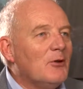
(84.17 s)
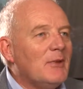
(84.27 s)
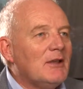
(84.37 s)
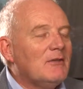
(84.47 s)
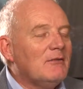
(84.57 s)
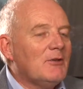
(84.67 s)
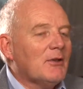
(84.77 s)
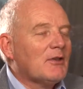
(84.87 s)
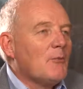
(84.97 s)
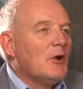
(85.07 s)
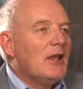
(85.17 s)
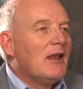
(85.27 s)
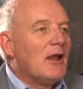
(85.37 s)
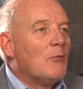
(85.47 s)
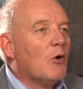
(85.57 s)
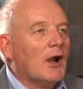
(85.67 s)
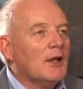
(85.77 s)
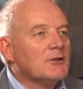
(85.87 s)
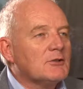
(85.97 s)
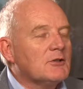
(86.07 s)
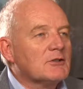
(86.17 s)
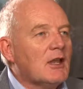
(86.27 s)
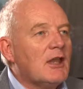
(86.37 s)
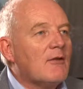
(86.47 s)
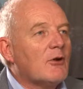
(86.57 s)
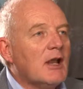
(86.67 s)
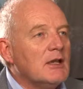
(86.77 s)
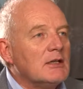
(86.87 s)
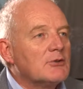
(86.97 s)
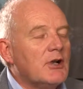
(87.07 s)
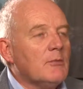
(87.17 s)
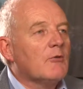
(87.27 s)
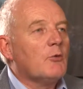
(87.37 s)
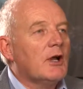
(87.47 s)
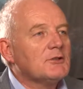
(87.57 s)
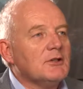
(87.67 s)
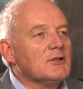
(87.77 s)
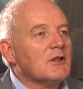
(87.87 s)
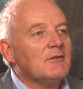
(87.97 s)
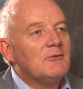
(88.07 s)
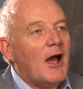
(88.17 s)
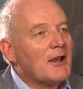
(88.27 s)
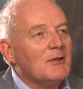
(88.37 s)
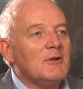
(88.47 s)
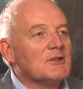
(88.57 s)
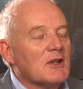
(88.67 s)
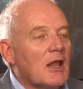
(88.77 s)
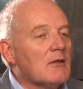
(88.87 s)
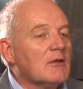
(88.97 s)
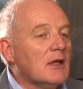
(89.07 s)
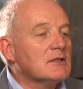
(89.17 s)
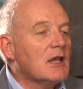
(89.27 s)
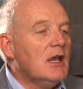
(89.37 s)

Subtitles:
I mean, to someone getting a mortgage, it's just a never-ending stream of questions and documents and other things.